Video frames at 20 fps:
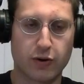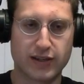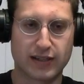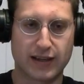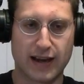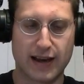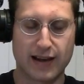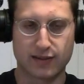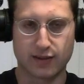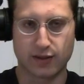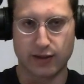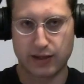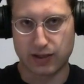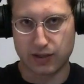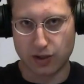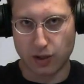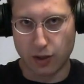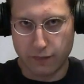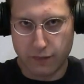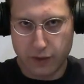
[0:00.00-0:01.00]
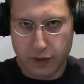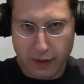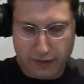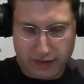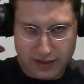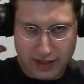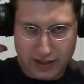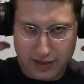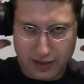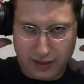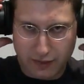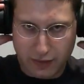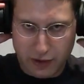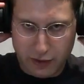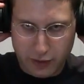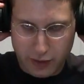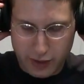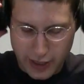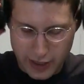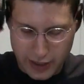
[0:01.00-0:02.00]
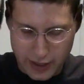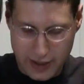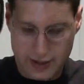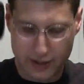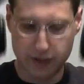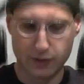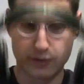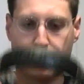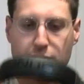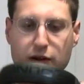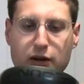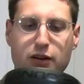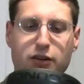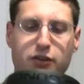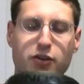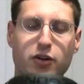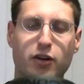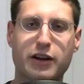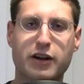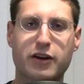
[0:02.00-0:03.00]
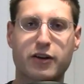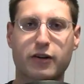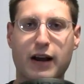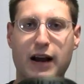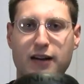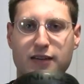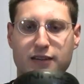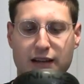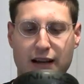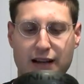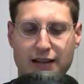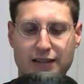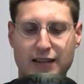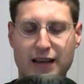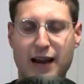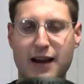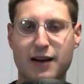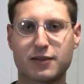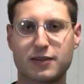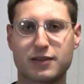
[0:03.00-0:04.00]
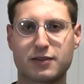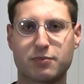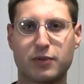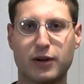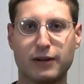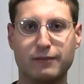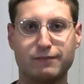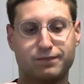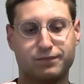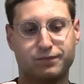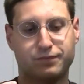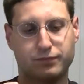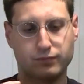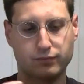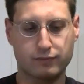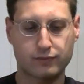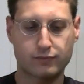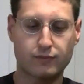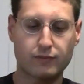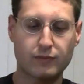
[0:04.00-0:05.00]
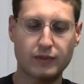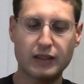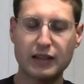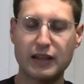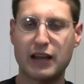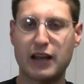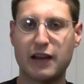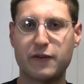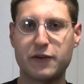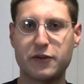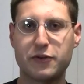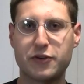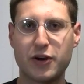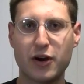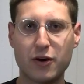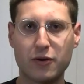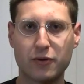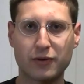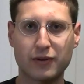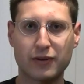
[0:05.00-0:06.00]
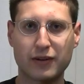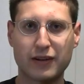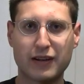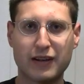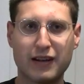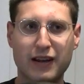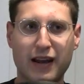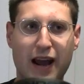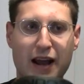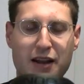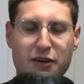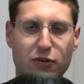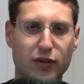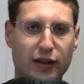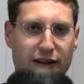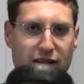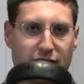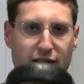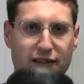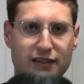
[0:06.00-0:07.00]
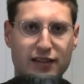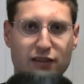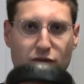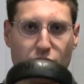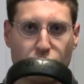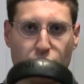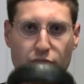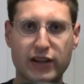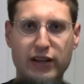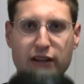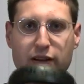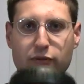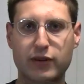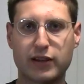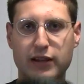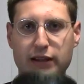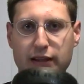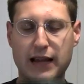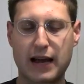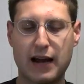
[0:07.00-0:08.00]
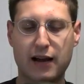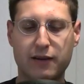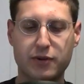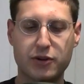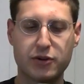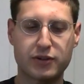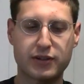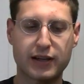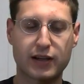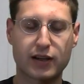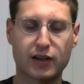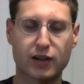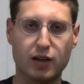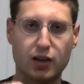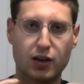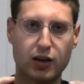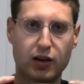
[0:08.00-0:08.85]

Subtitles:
noise-canceling. So if you have sensitive hearing like I do, you'll hear outside sounds. But if you don't, and you like to listen to really, really loud music,